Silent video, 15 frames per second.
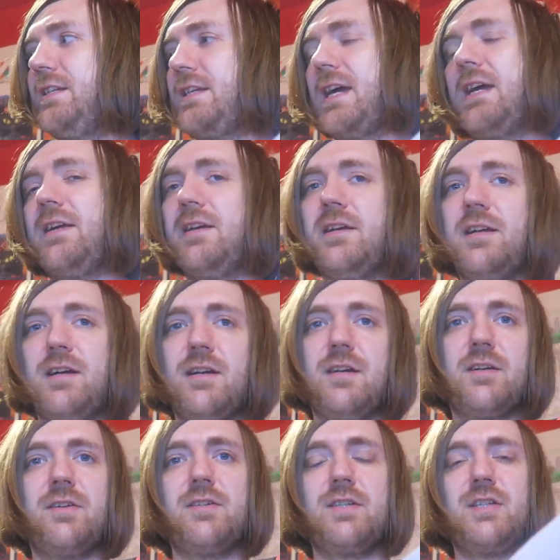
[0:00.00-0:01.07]
is getting because
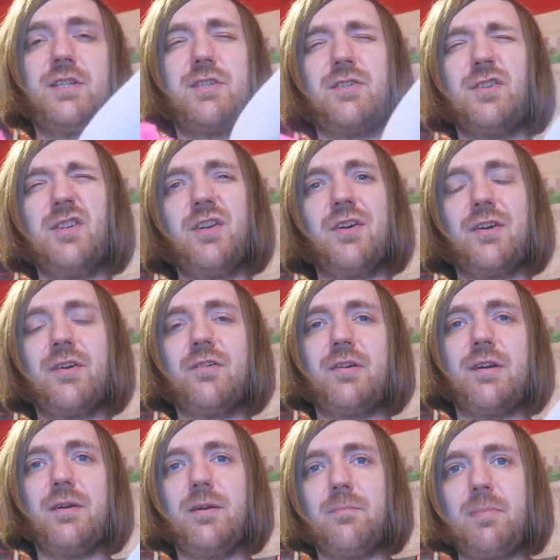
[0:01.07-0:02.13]
uh, she's younger and a